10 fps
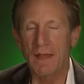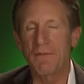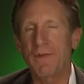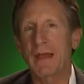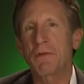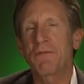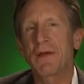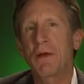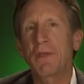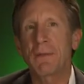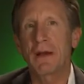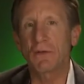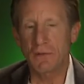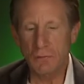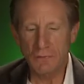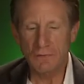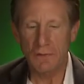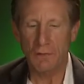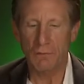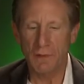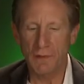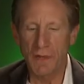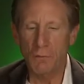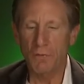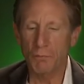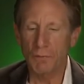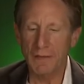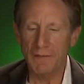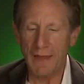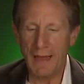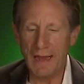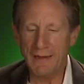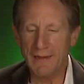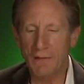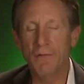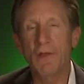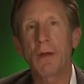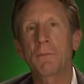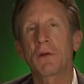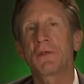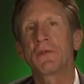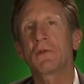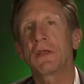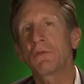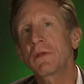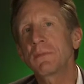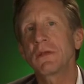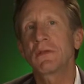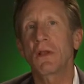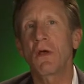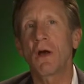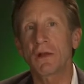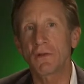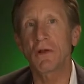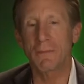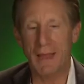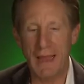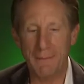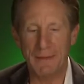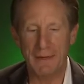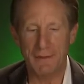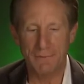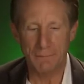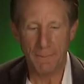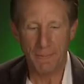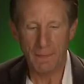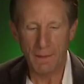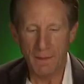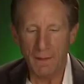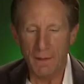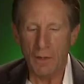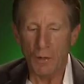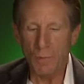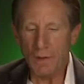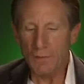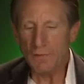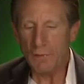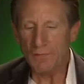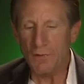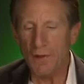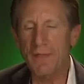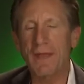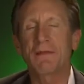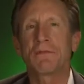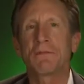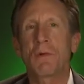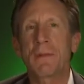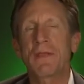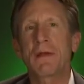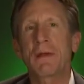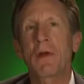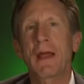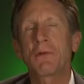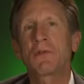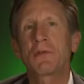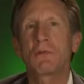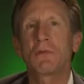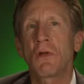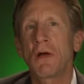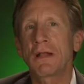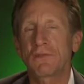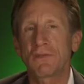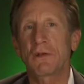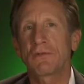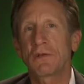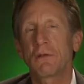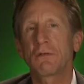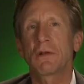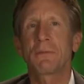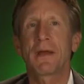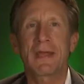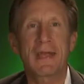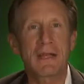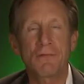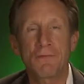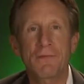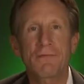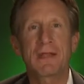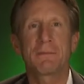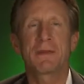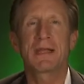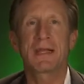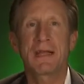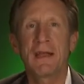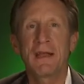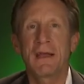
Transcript: In fact, we found that about two children was really the ideal number to contribute to long-term happiness. We also saw that women that were able to launch their children by age fifty, meaning